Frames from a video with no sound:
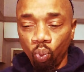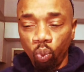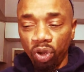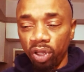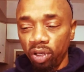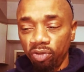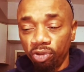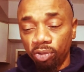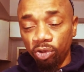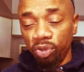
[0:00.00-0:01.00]
when
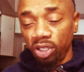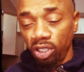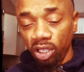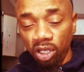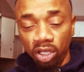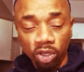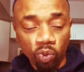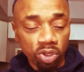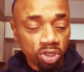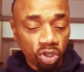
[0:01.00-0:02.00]
from the beginning it
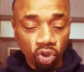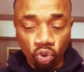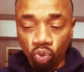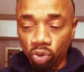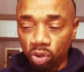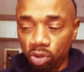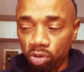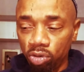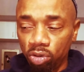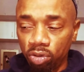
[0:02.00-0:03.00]
was no
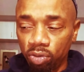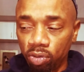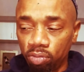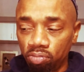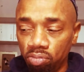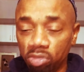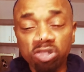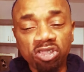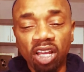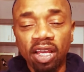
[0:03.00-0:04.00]

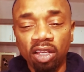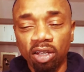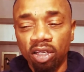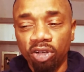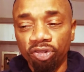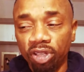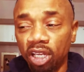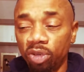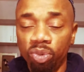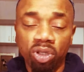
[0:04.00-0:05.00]
sight of the
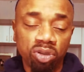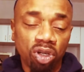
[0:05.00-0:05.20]
creator, but it's